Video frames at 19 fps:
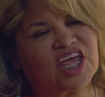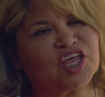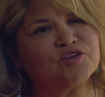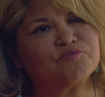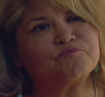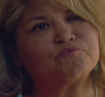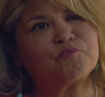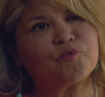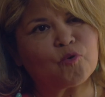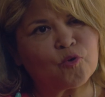can
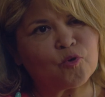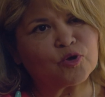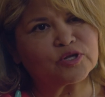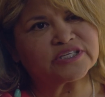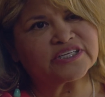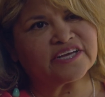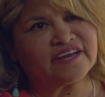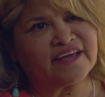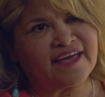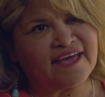pull
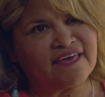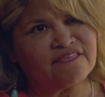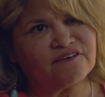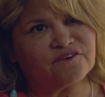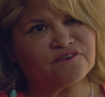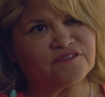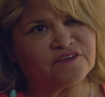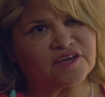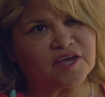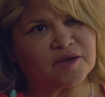together
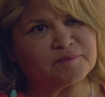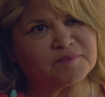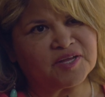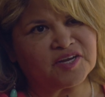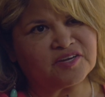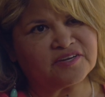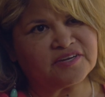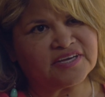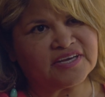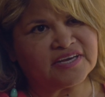the
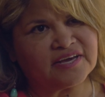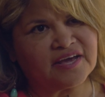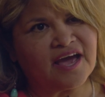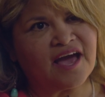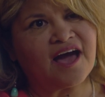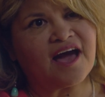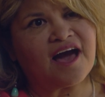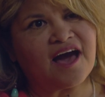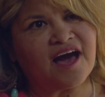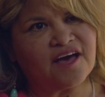community
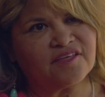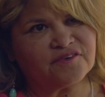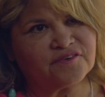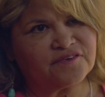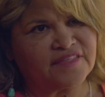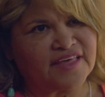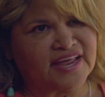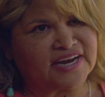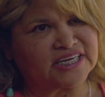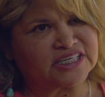other
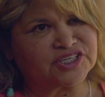than a